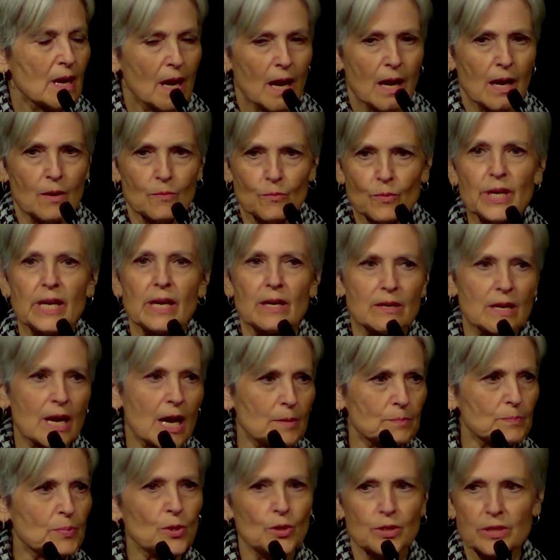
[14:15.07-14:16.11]
We are not
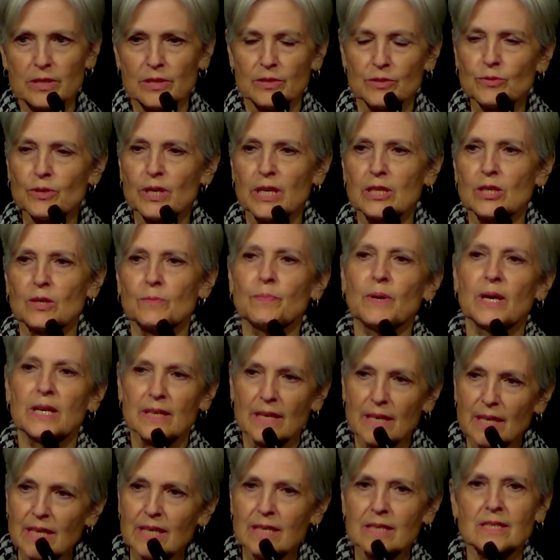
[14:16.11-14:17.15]
pulling the trigger, but it
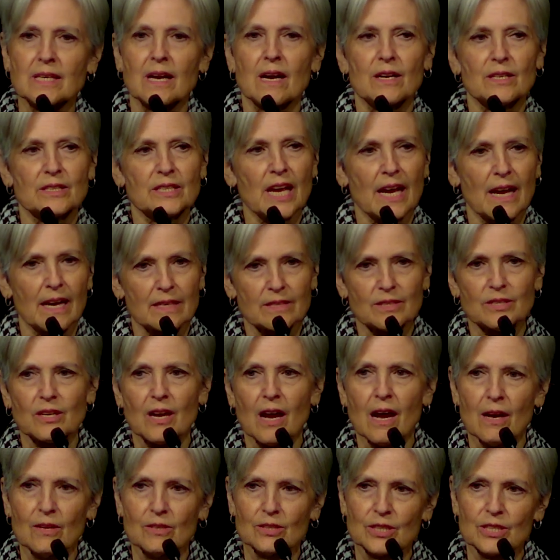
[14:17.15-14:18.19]
is our tax
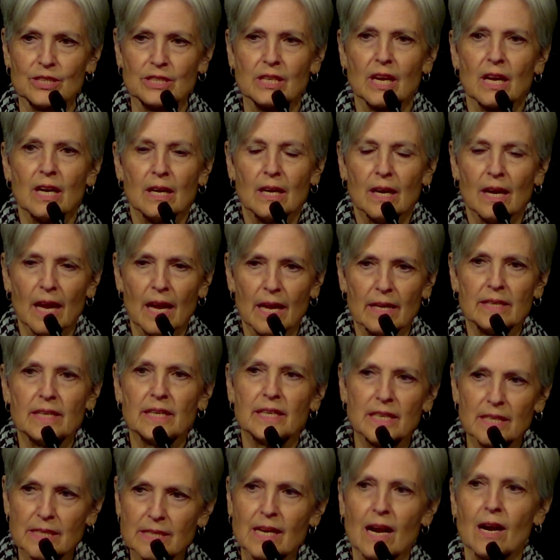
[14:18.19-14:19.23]
dollars, and it
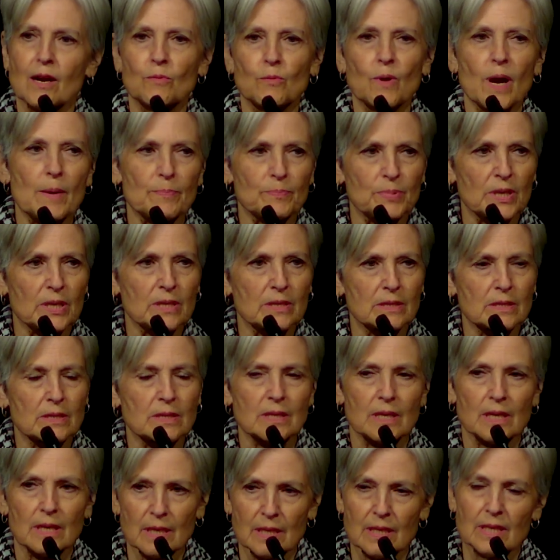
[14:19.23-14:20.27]
is our weapons,
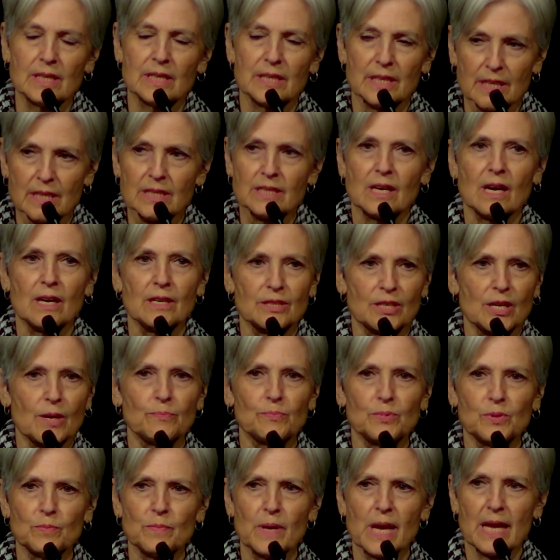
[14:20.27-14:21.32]
and it is our
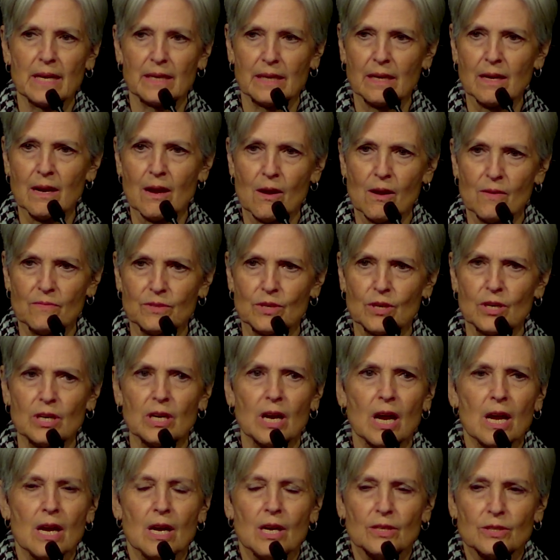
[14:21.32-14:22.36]
diplomatic cover.
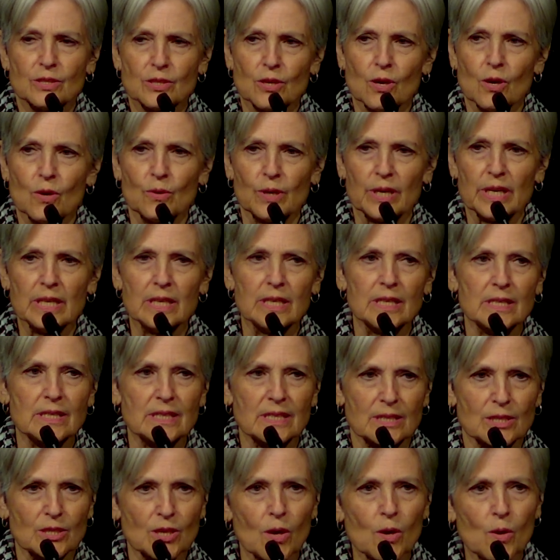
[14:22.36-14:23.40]
So it is
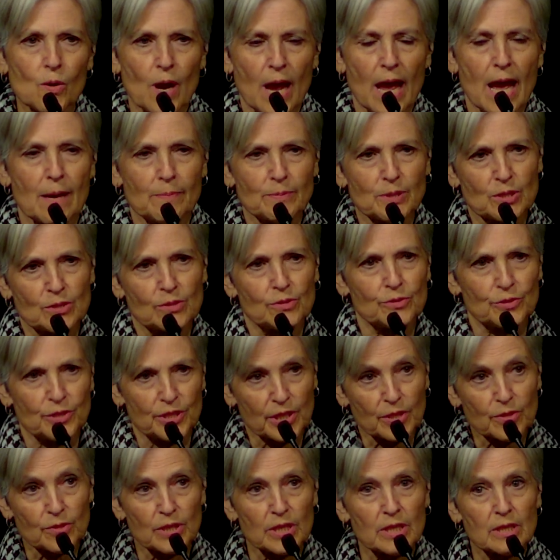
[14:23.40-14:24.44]
so absolutely
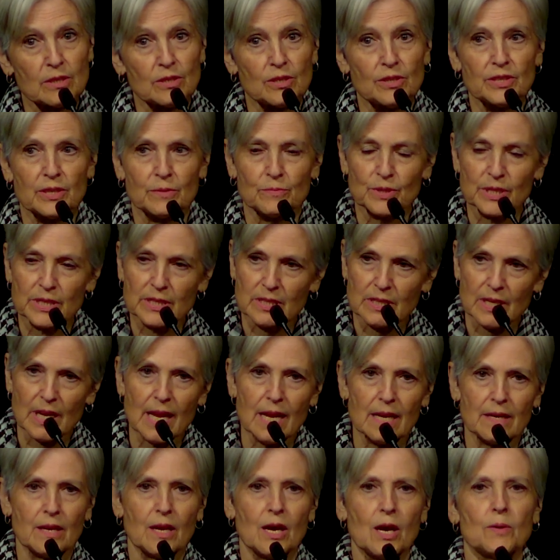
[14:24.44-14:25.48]
critical that we
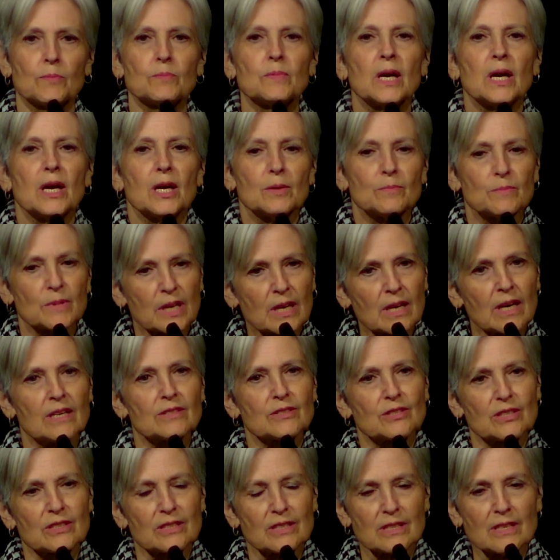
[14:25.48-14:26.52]
stand up, because
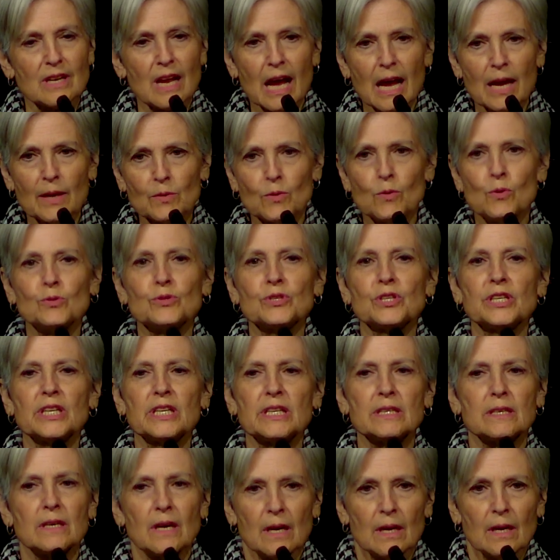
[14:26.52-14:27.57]
it's not only
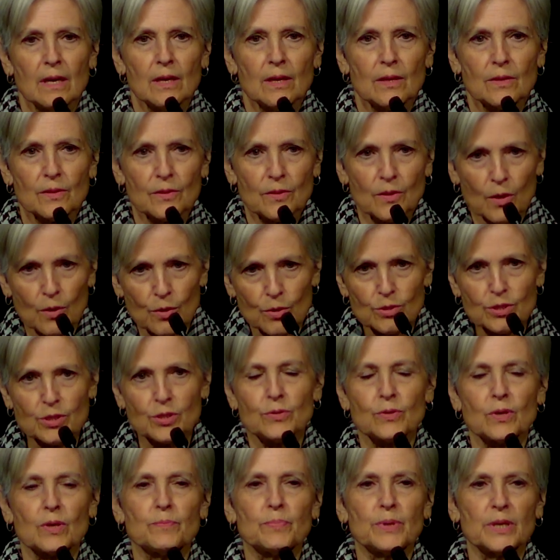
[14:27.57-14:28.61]
those who
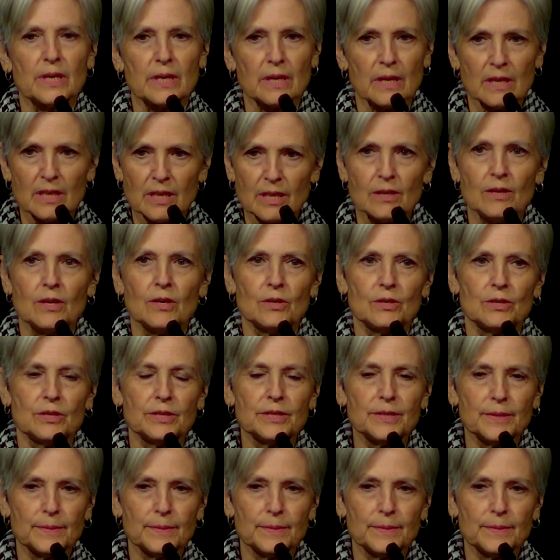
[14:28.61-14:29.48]
are being killed,